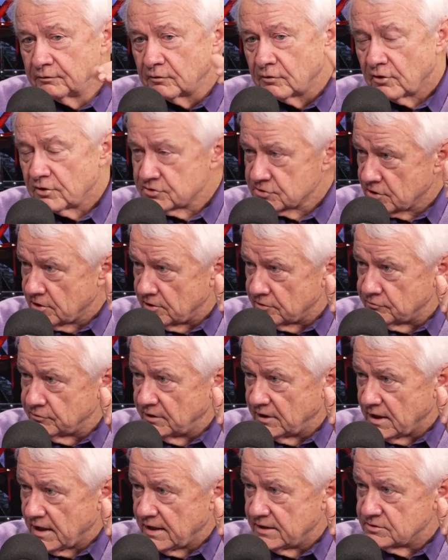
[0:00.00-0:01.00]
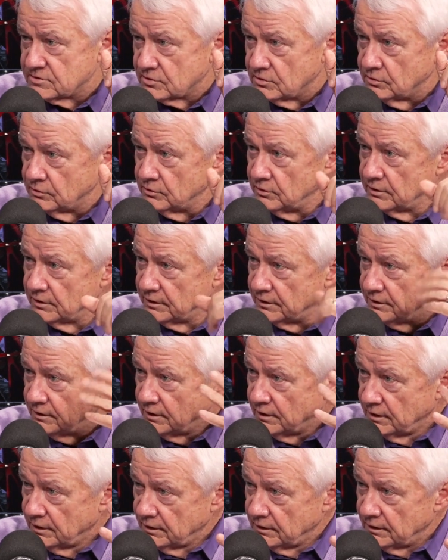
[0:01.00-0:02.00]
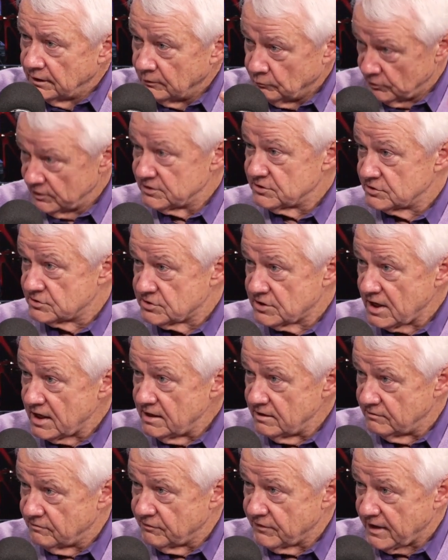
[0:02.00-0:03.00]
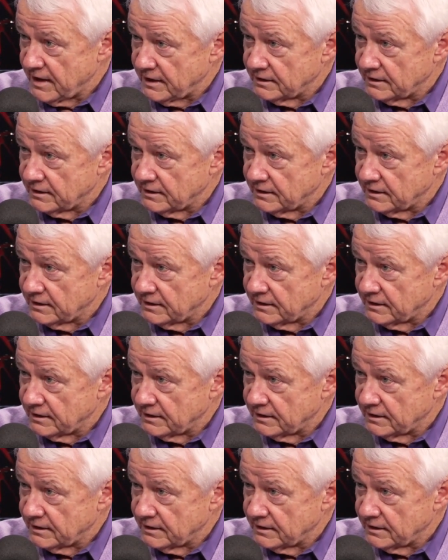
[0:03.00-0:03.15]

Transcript: cross country in high school and went to state. In fact,